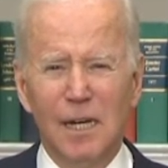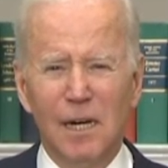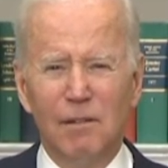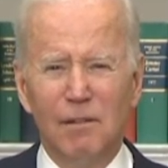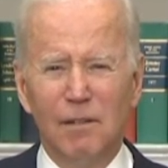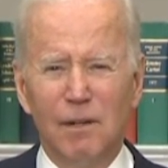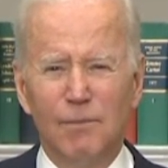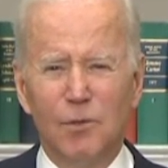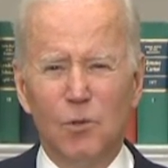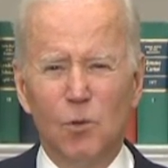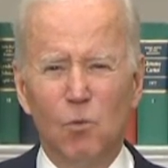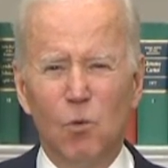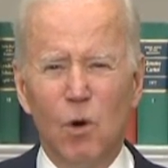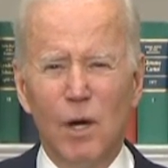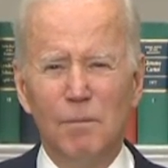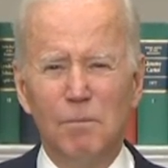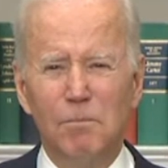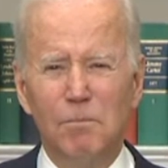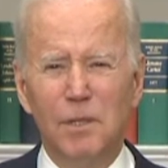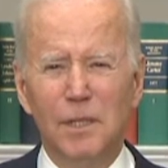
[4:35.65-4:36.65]
of up to
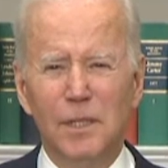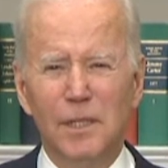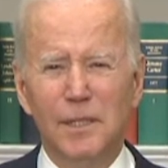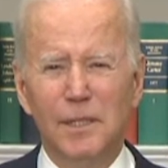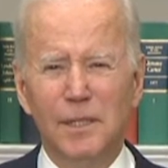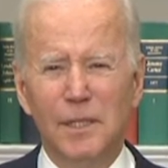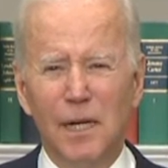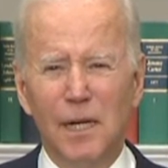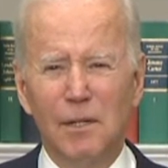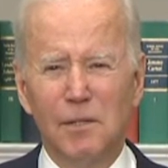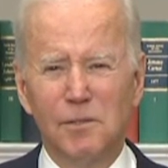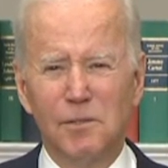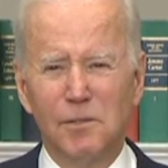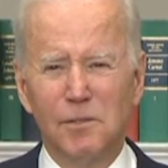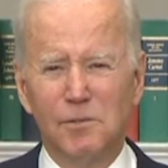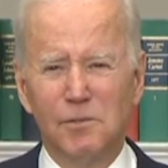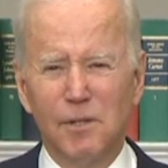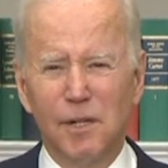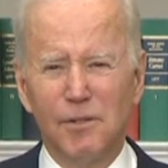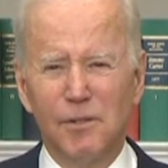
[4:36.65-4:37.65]
$1 billion to
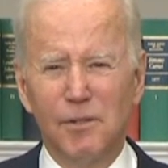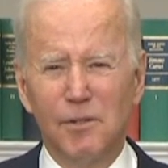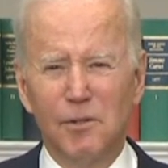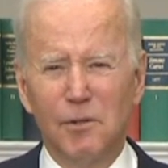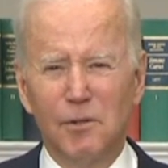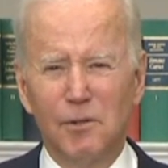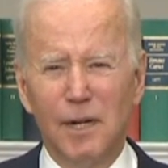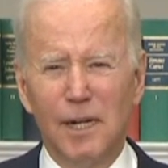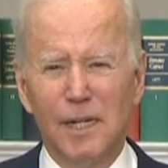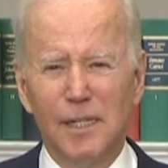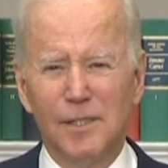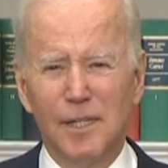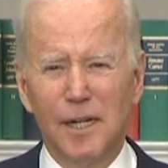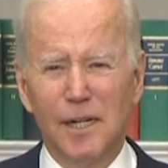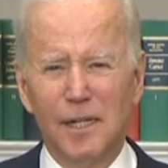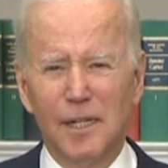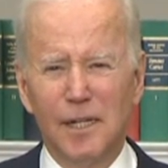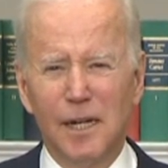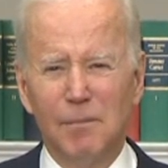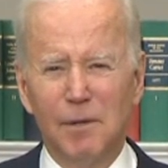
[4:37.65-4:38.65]
strengthen Ukraine's
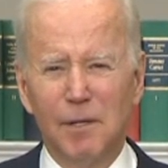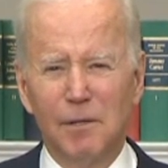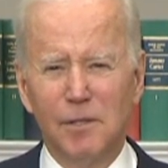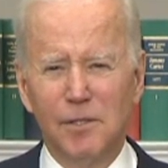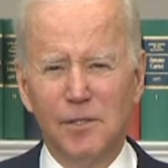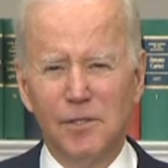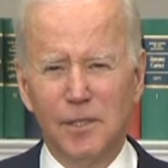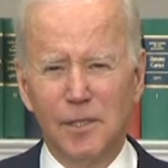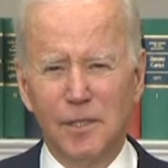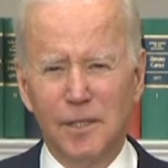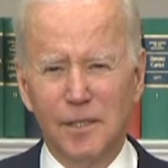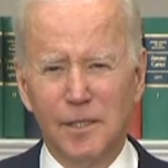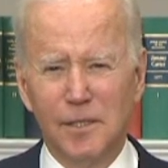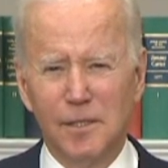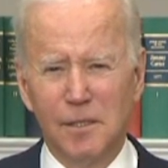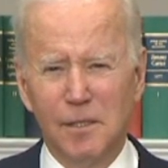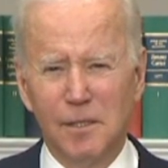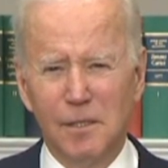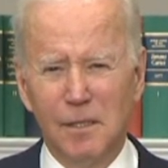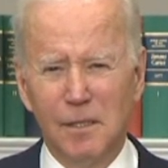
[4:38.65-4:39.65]
economic resilience.